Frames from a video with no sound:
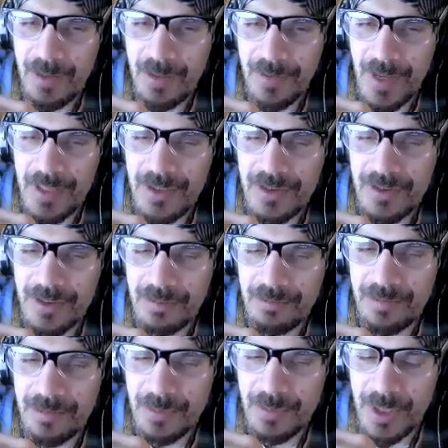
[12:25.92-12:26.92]
of vets are
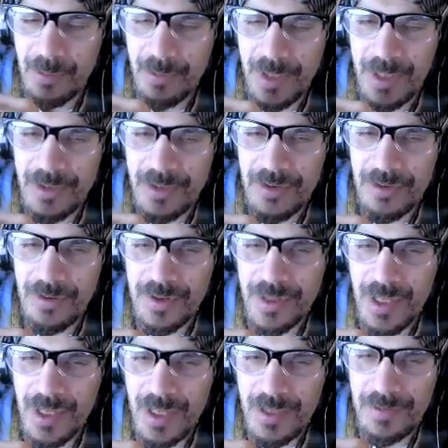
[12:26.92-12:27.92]
committing
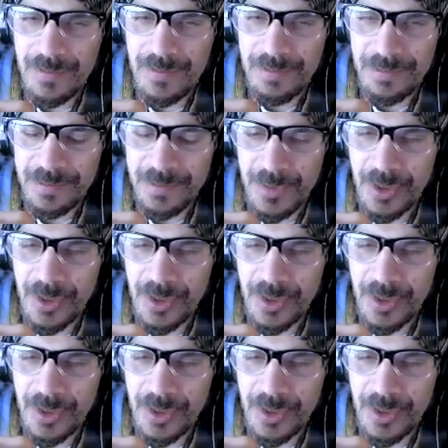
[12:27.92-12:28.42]
suicide, you